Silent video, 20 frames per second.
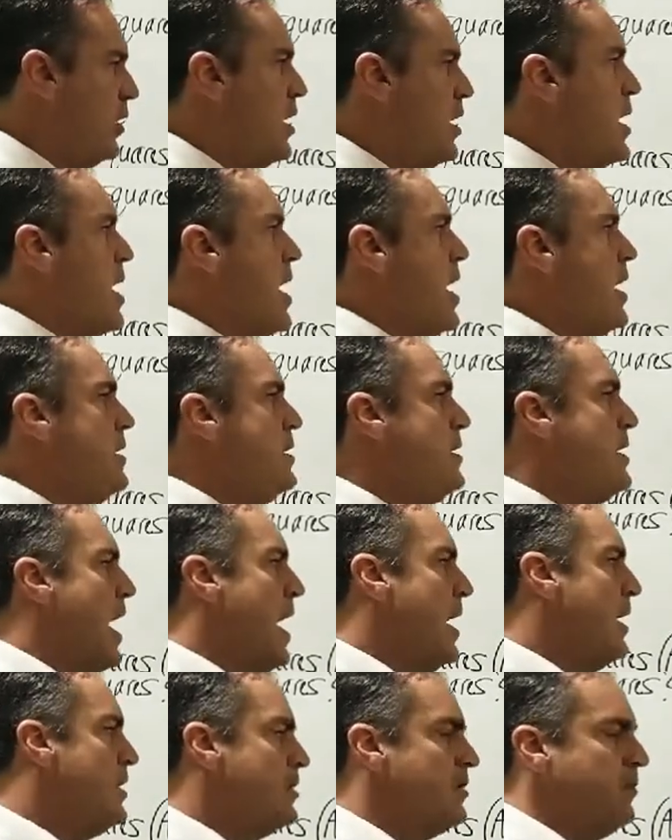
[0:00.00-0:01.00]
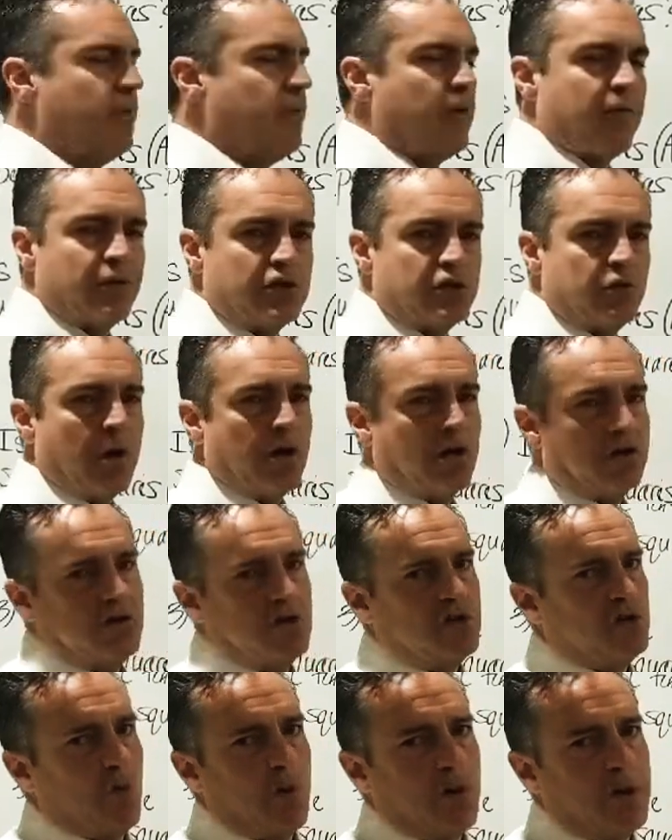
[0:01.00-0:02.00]
And 9 is a perfect square, so the
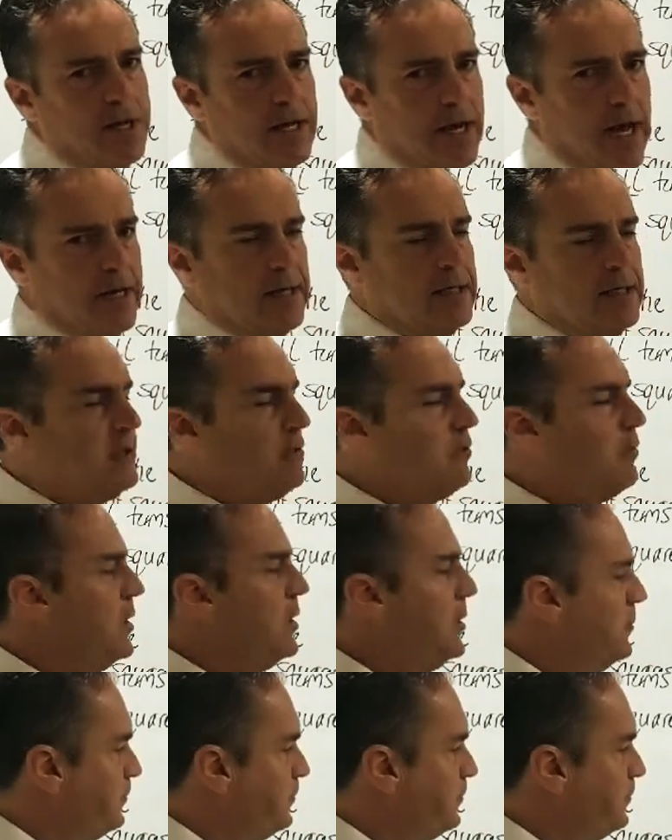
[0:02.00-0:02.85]
square root of 9 is 3.